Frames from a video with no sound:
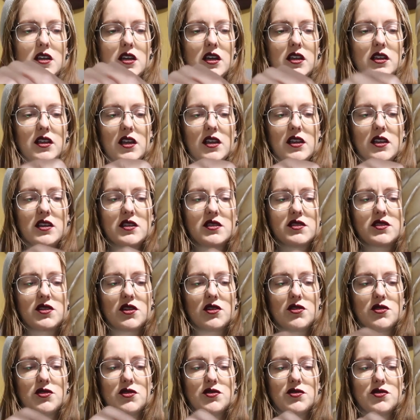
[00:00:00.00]
and then this
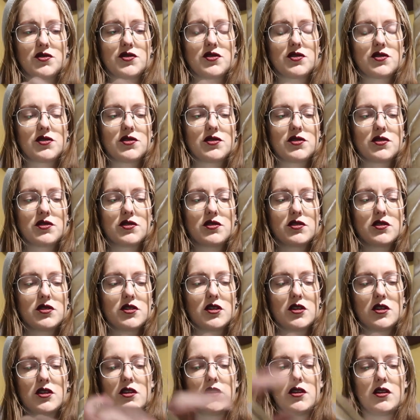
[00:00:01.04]
goes
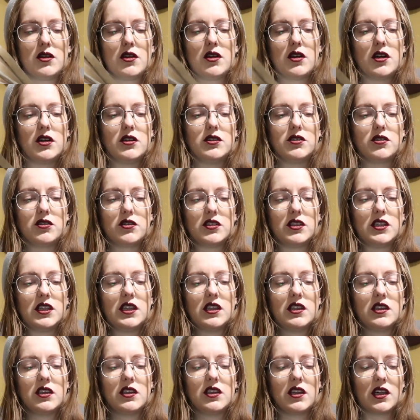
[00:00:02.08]

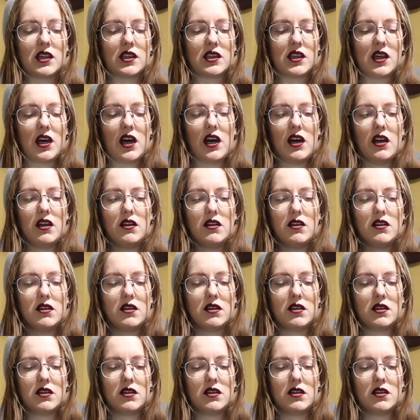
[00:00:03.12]
underneath like that.